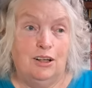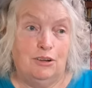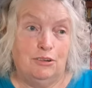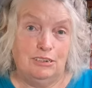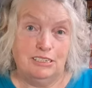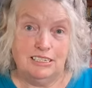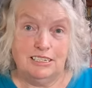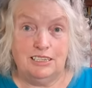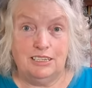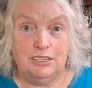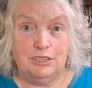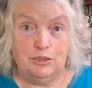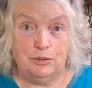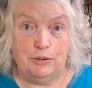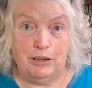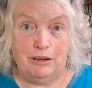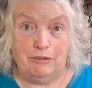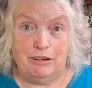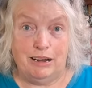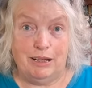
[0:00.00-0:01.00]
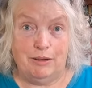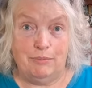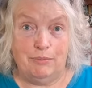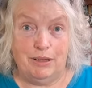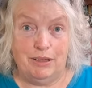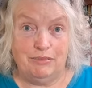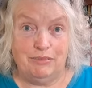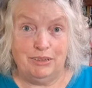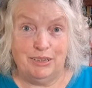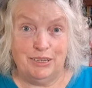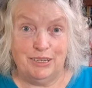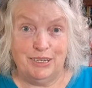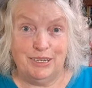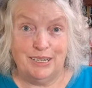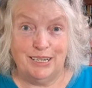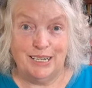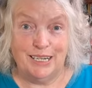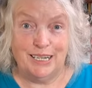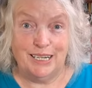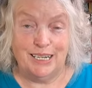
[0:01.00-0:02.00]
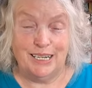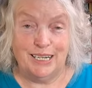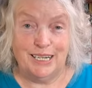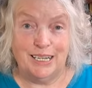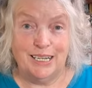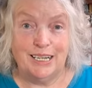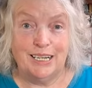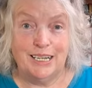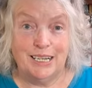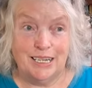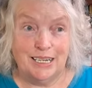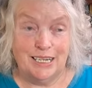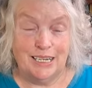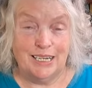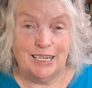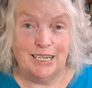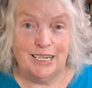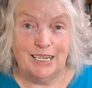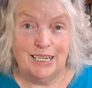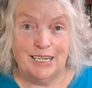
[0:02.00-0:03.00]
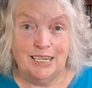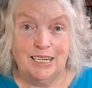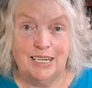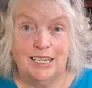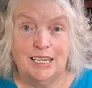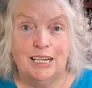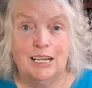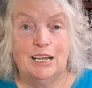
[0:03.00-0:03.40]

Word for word: Or is it the other way around, Bev? No, no, the compressor starts,